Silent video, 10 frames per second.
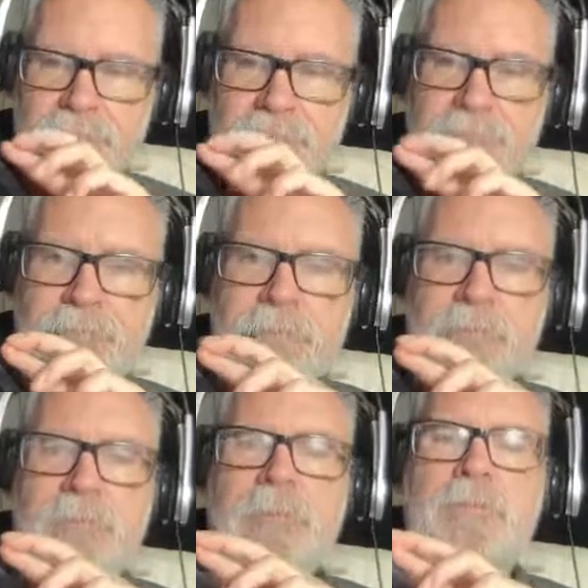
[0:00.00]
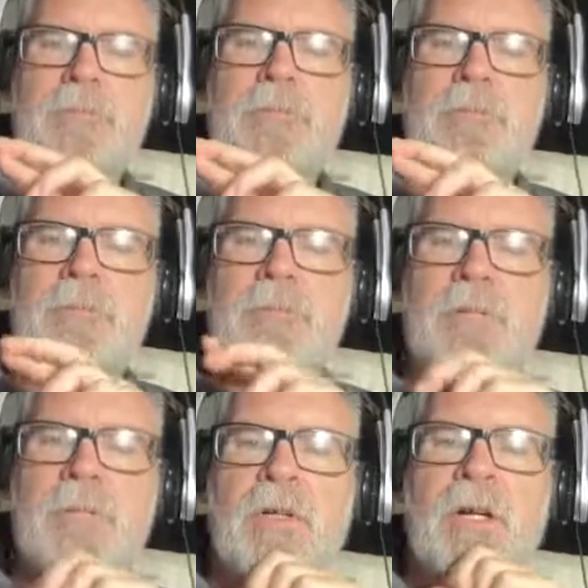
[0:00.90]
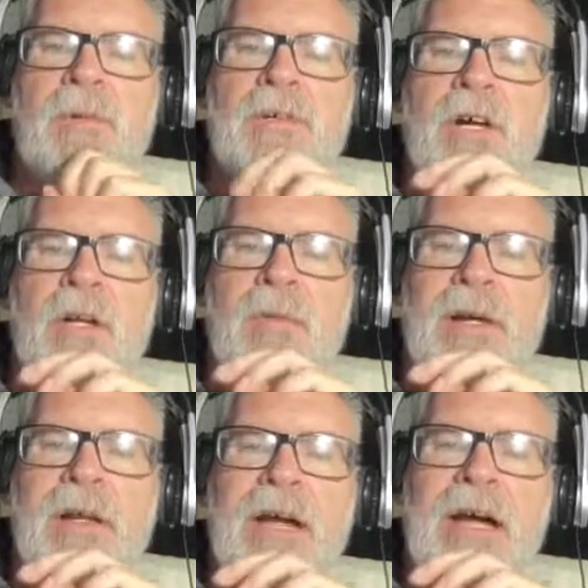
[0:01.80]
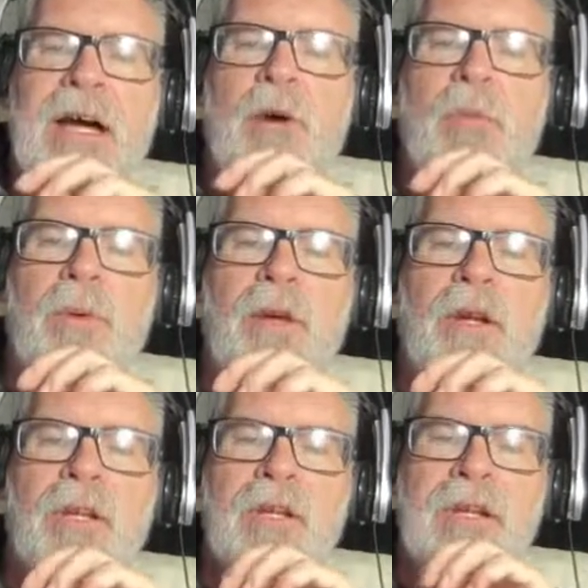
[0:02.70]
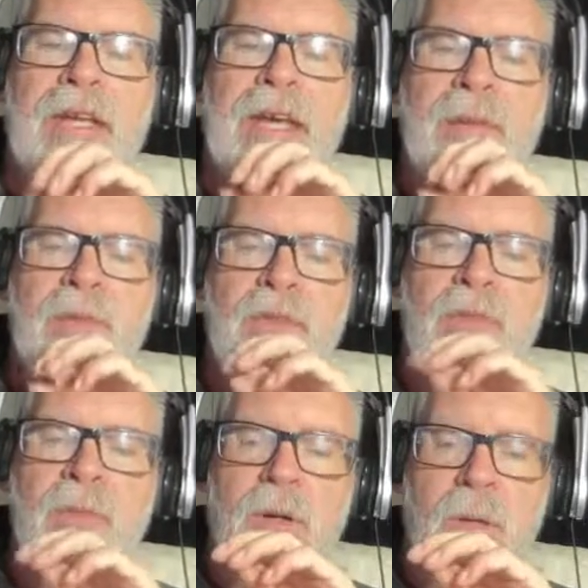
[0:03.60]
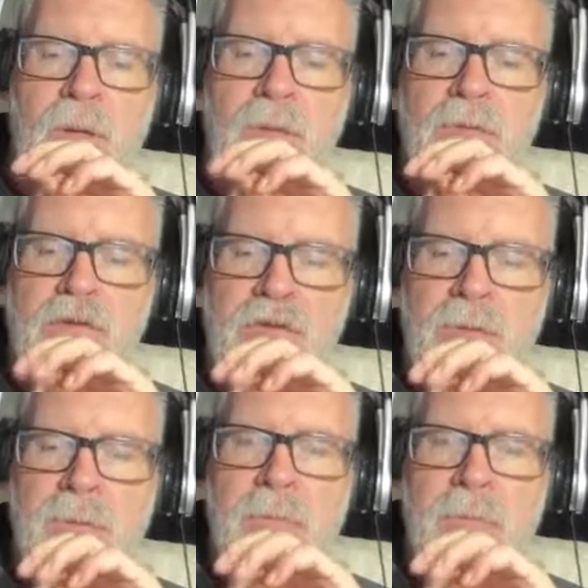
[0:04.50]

We're going to be talking about how we're going to game the bulge.